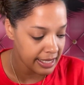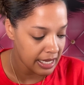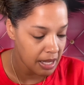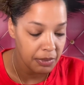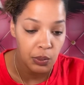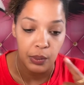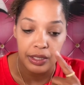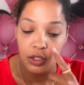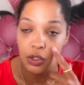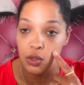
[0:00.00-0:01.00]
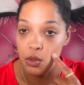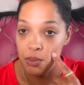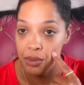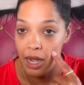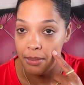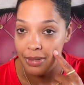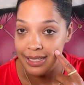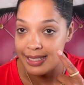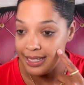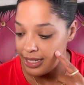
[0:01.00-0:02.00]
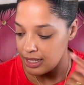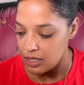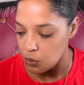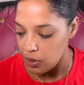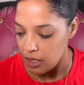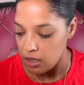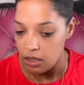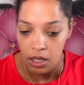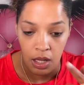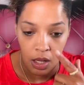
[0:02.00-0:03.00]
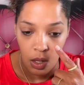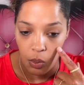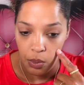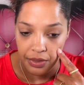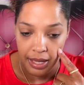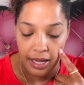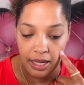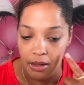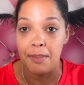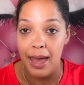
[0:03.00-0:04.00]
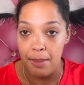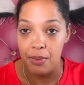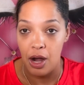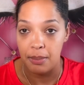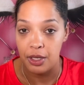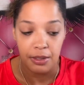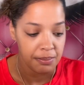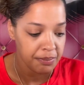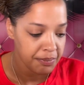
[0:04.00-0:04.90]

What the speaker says: and I'm going to prime my skin as well with a matte primer.